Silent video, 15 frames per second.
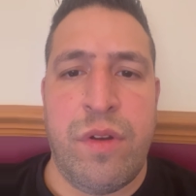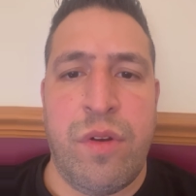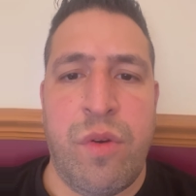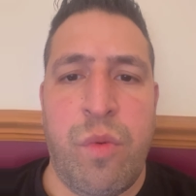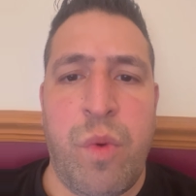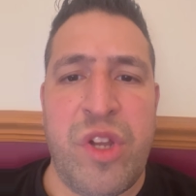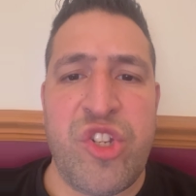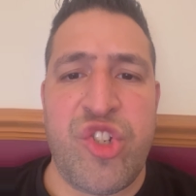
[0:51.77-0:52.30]

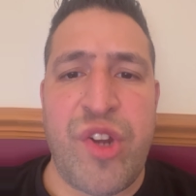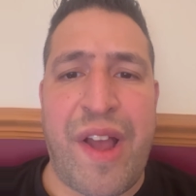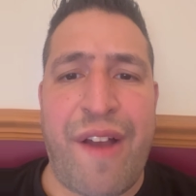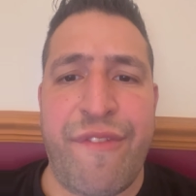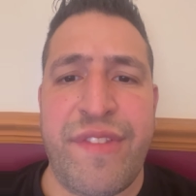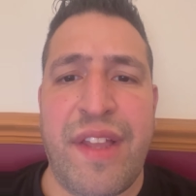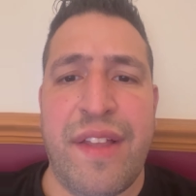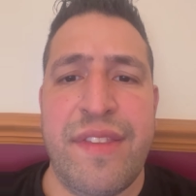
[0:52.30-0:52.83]
Once you have
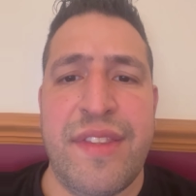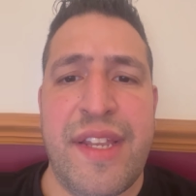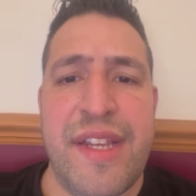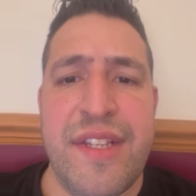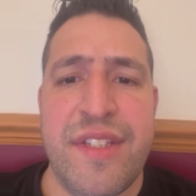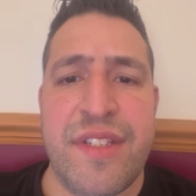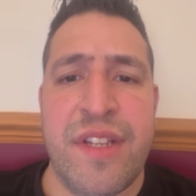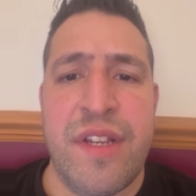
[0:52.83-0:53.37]
done
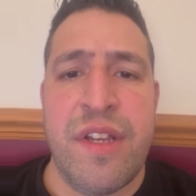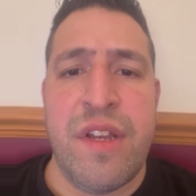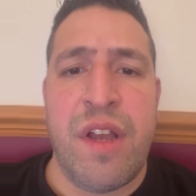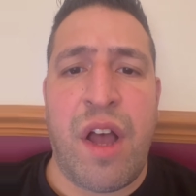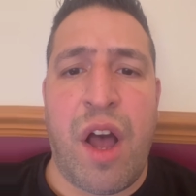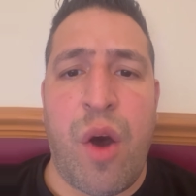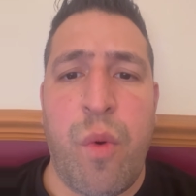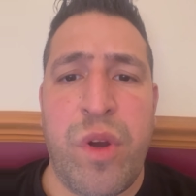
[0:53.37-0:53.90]
this,
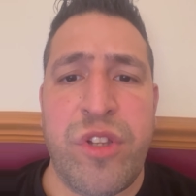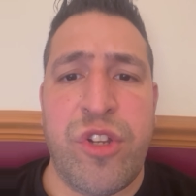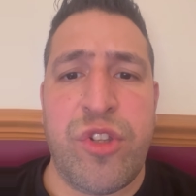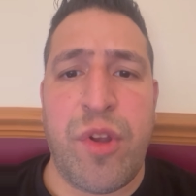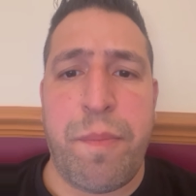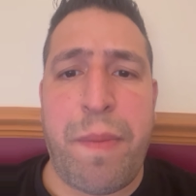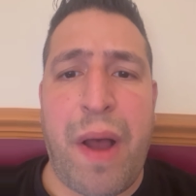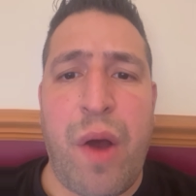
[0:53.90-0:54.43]
I want you to
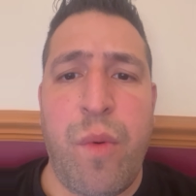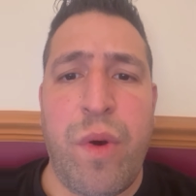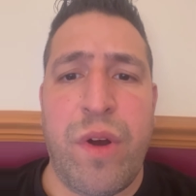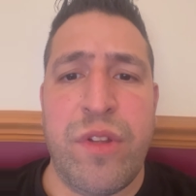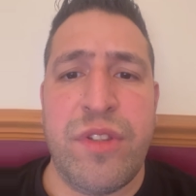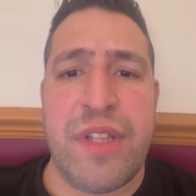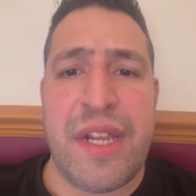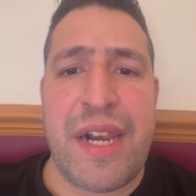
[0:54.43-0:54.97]
power
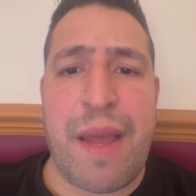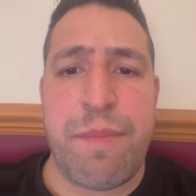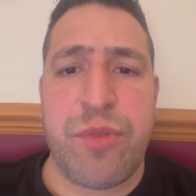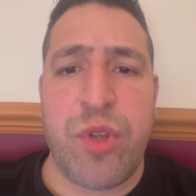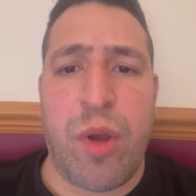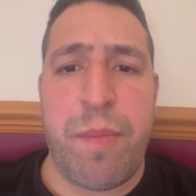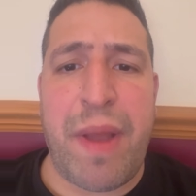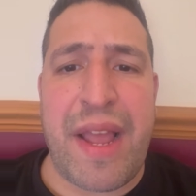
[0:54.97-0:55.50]
on the
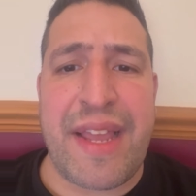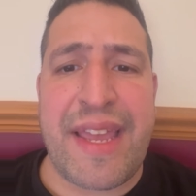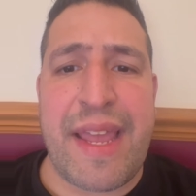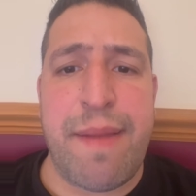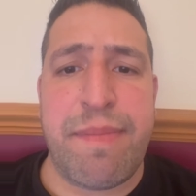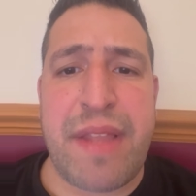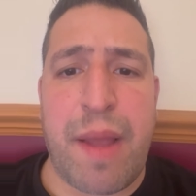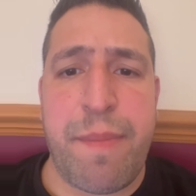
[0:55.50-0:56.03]
laptop and
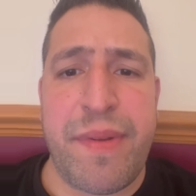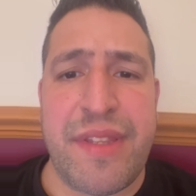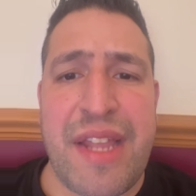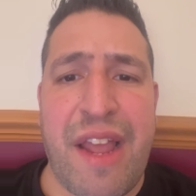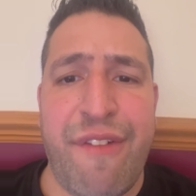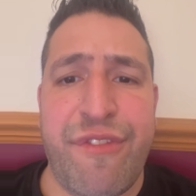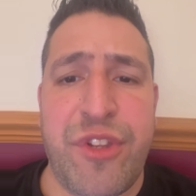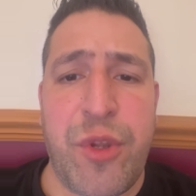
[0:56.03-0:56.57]
keep tapping the
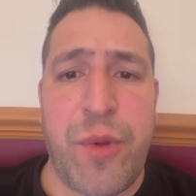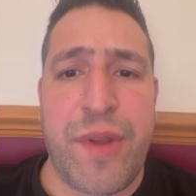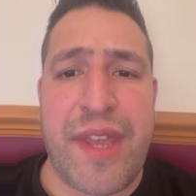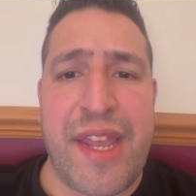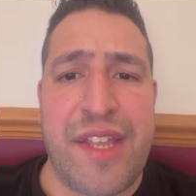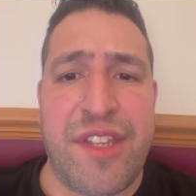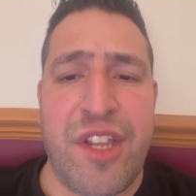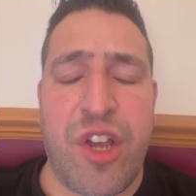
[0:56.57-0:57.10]
F2
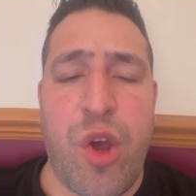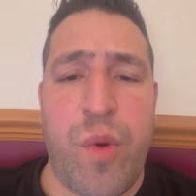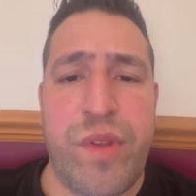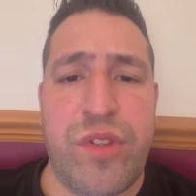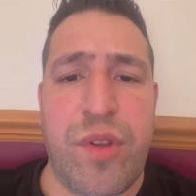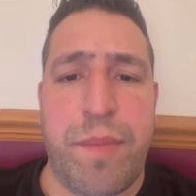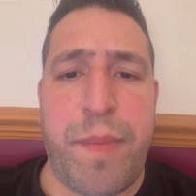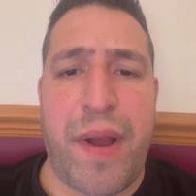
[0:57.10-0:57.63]
key to go
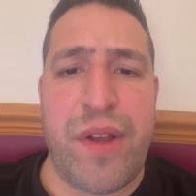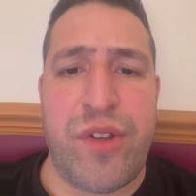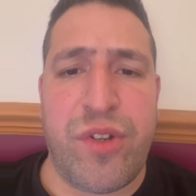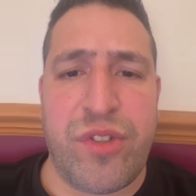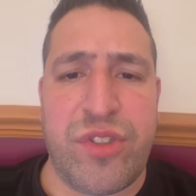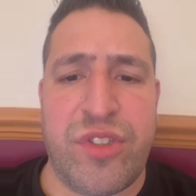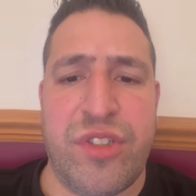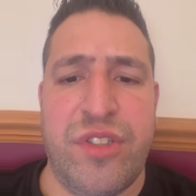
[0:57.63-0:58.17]
into
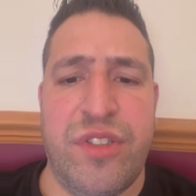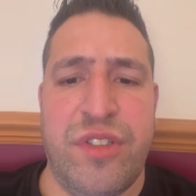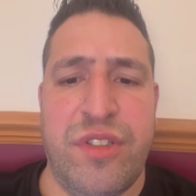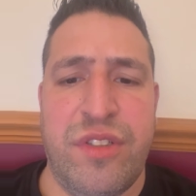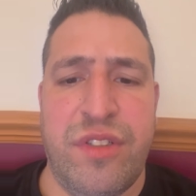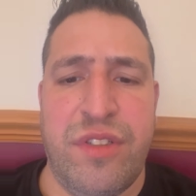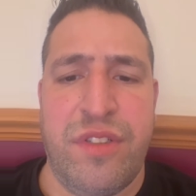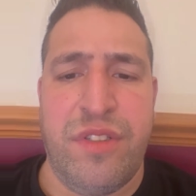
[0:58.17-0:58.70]
BIOS.
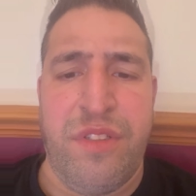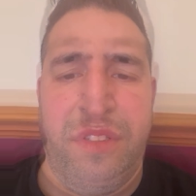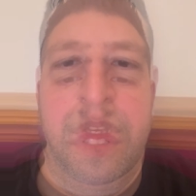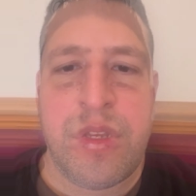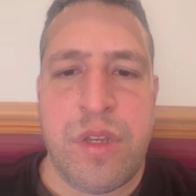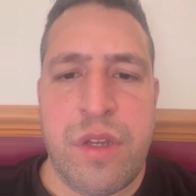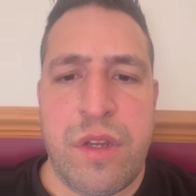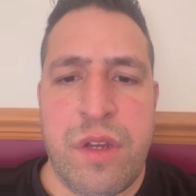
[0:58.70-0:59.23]

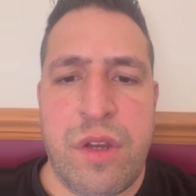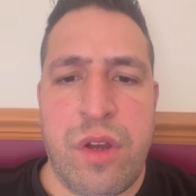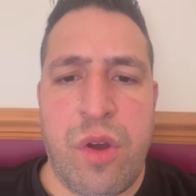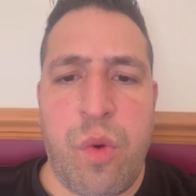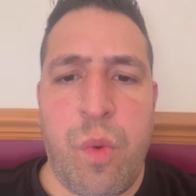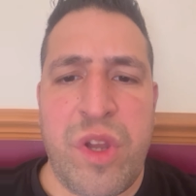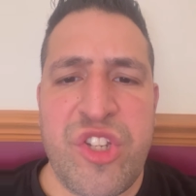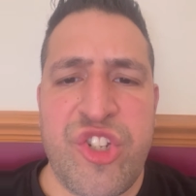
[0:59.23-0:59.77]

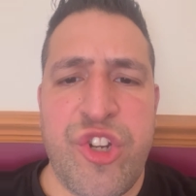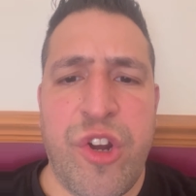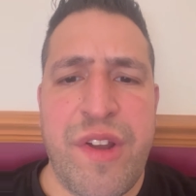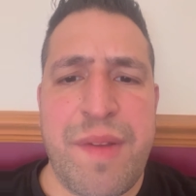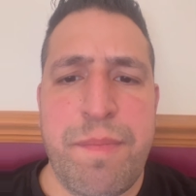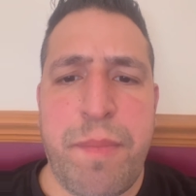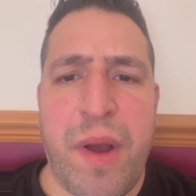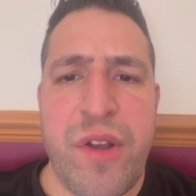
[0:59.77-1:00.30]
Once you're
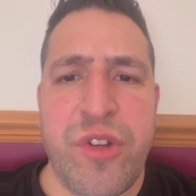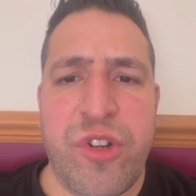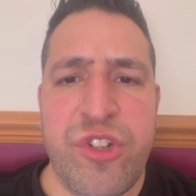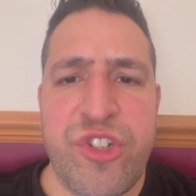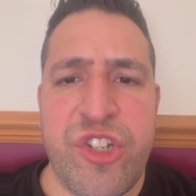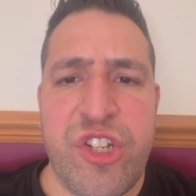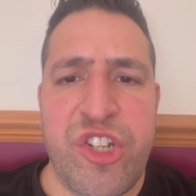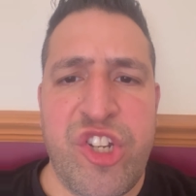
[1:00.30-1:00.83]
in
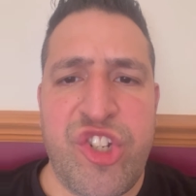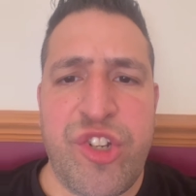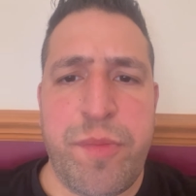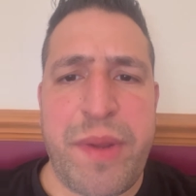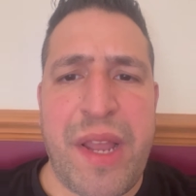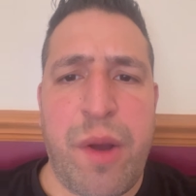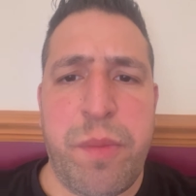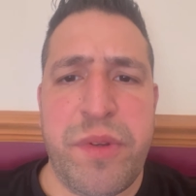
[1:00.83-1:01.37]
BIOS, you should
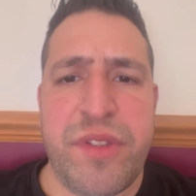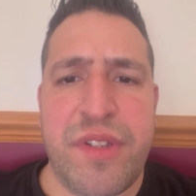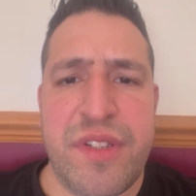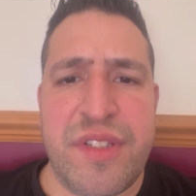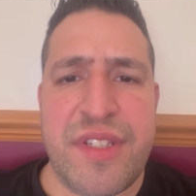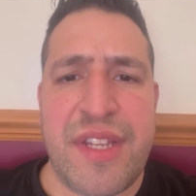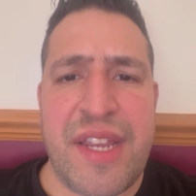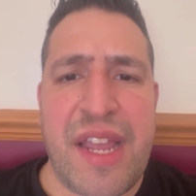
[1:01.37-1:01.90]
be able to
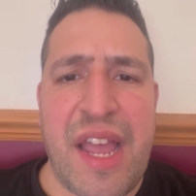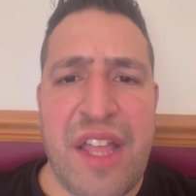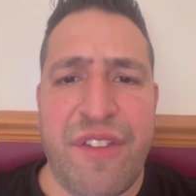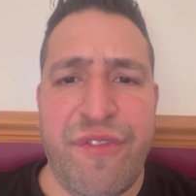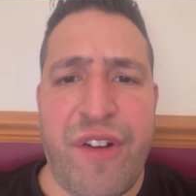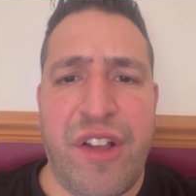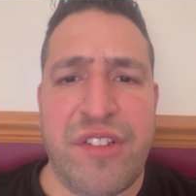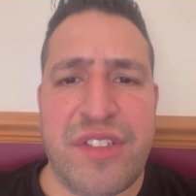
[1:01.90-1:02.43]
see
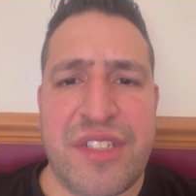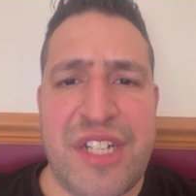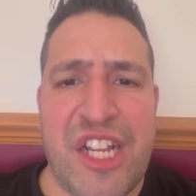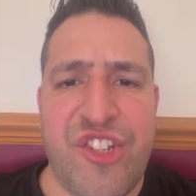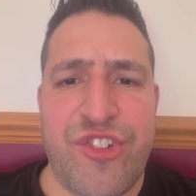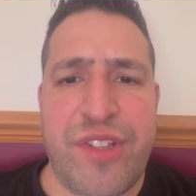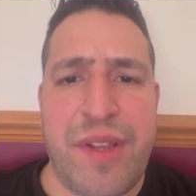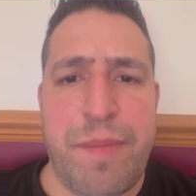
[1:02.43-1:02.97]
advanced
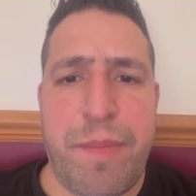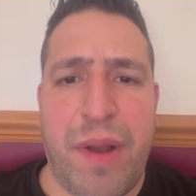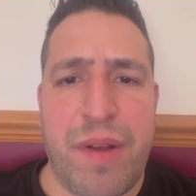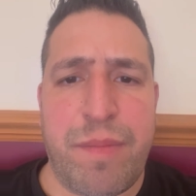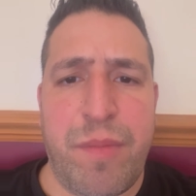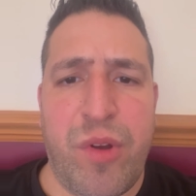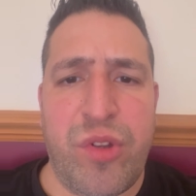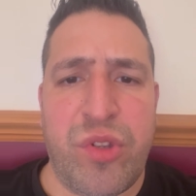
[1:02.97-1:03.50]
slash
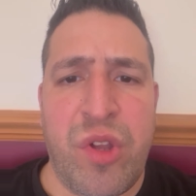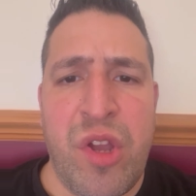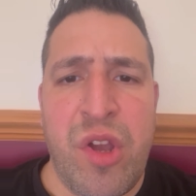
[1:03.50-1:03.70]
debug mode